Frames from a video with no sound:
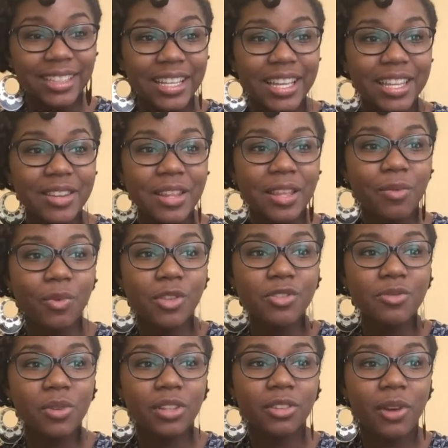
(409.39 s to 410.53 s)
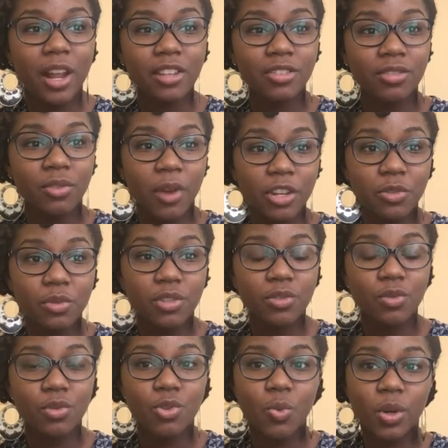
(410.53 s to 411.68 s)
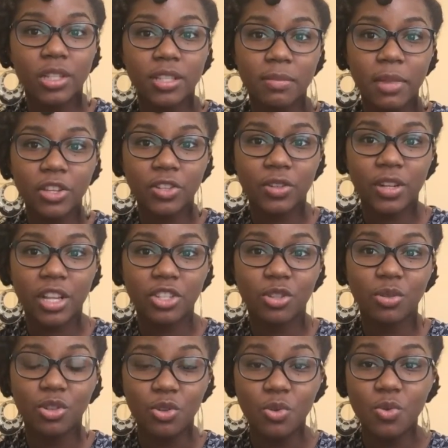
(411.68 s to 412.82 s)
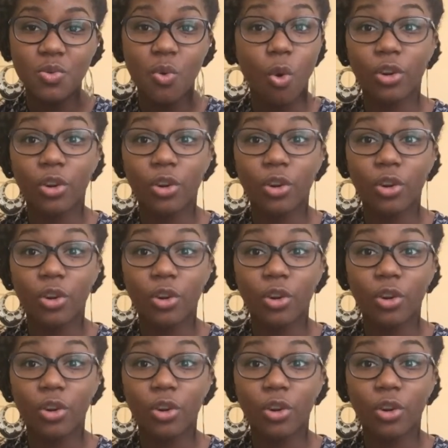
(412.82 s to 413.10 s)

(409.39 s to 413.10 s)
And when you in graduate school, you want to make sure that you do,